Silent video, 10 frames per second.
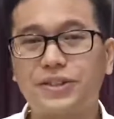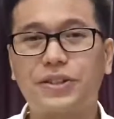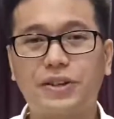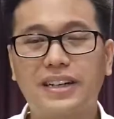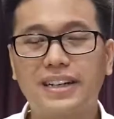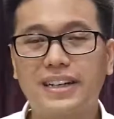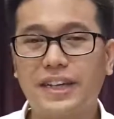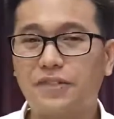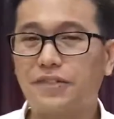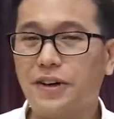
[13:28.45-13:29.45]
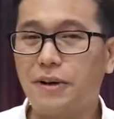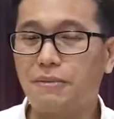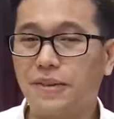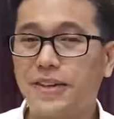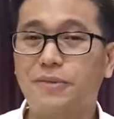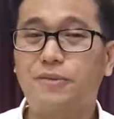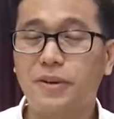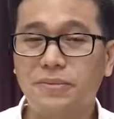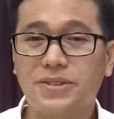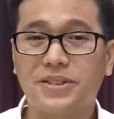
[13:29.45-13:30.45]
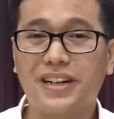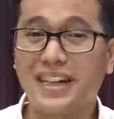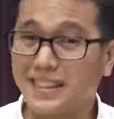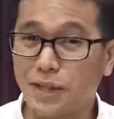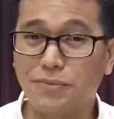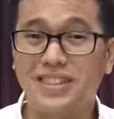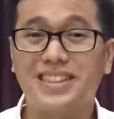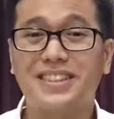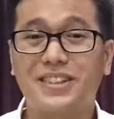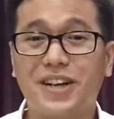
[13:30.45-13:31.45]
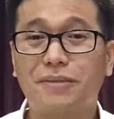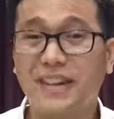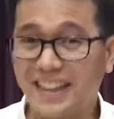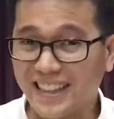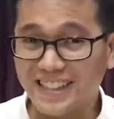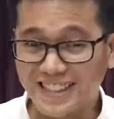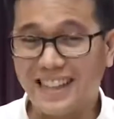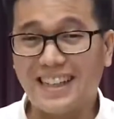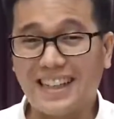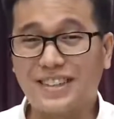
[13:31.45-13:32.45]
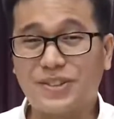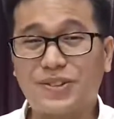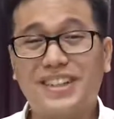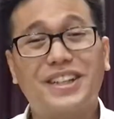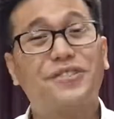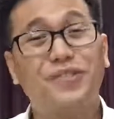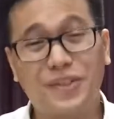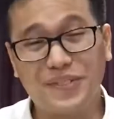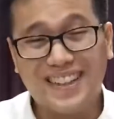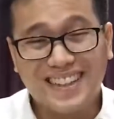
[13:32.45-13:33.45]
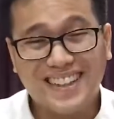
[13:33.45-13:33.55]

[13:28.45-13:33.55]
So if uh, um, Merriam Webster accepts this term, I guess it's good enough for me